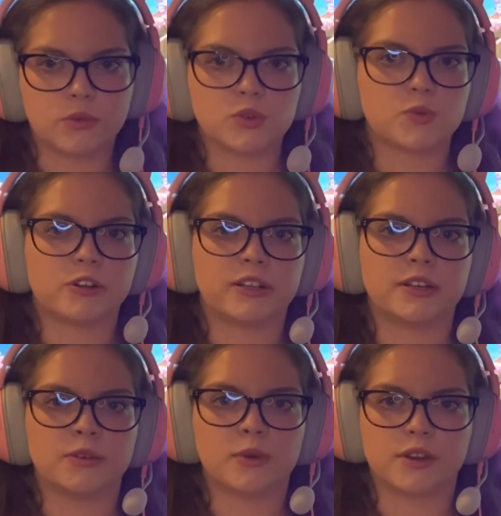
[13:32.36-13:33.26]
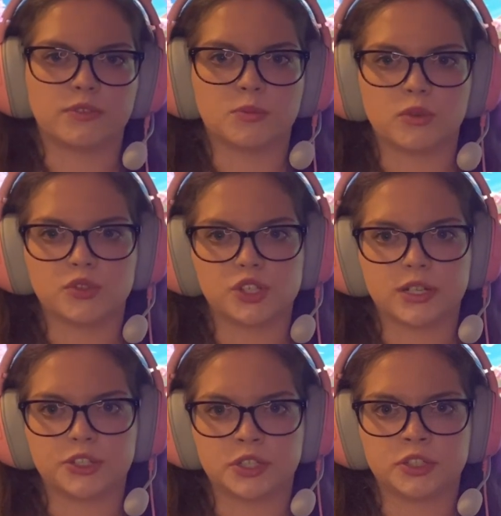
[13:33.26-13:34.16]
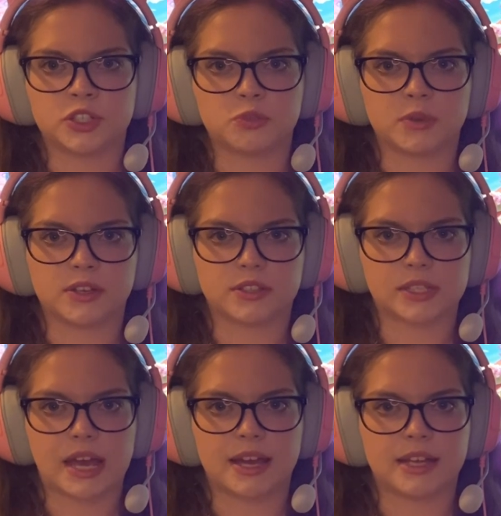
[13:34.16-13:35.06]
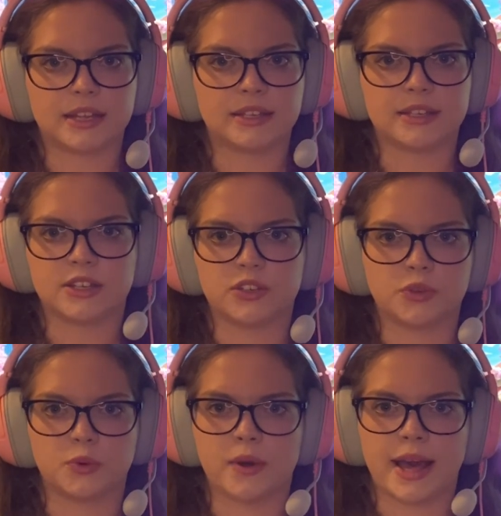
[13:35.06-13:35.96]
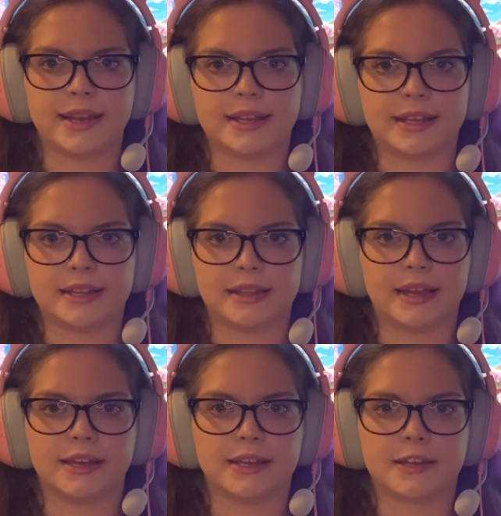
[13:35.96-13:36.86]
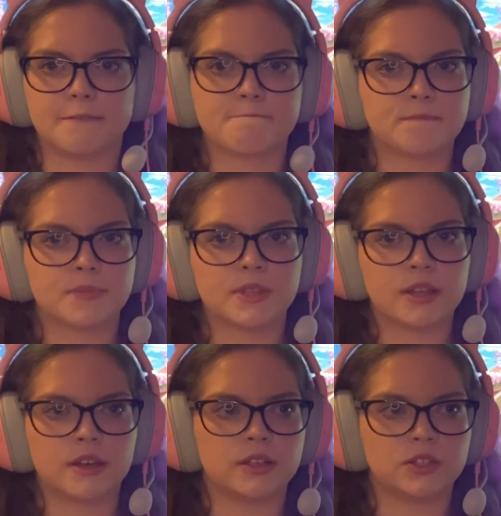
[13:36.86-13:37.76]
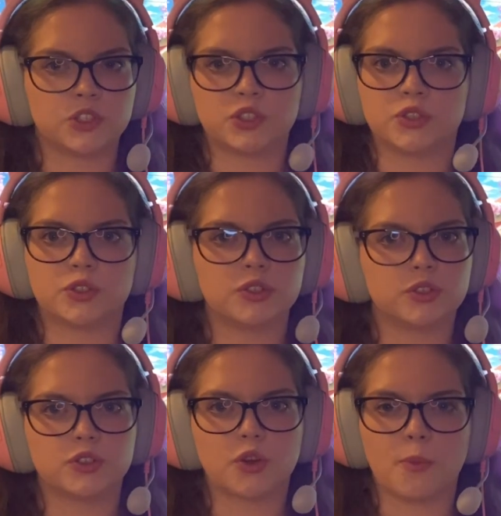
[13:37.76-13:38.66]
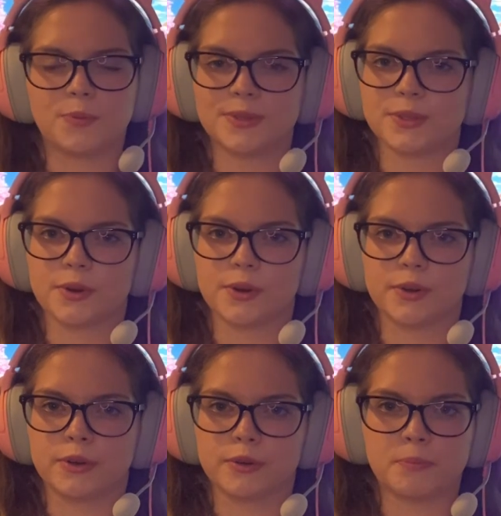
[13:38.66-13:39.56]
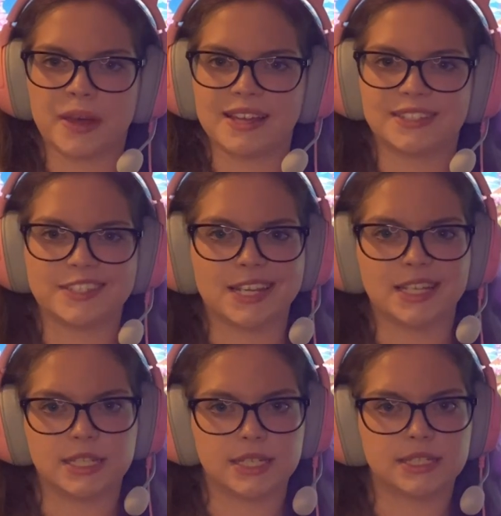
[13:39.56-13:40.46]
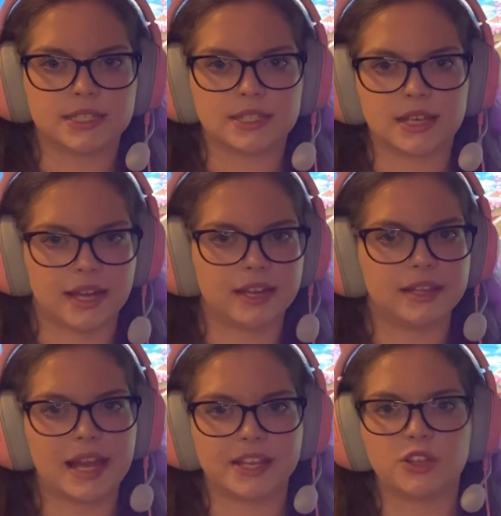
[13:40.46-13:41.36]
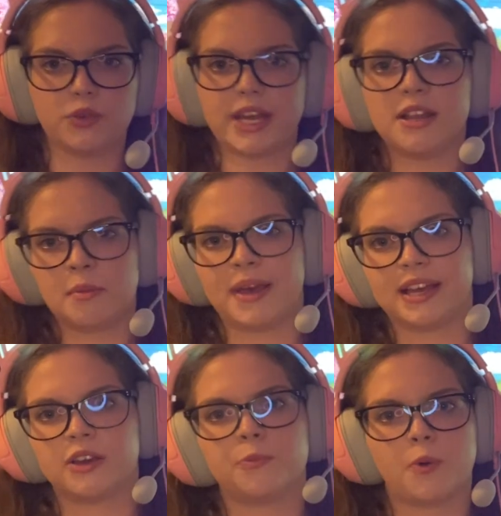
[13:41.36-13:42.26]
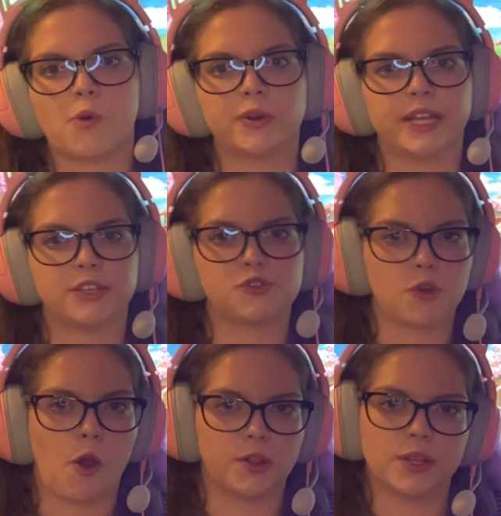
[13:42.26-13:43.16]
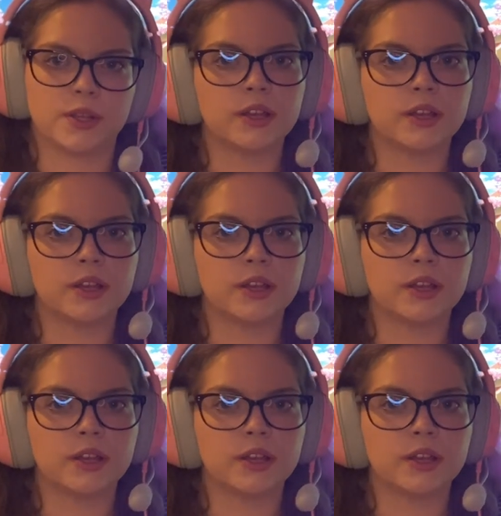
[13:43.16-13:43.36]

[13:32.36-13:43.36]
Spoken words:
was probably one of the most challenging just because I didn't do any like stops or pace changes. I like you can make a pony trot,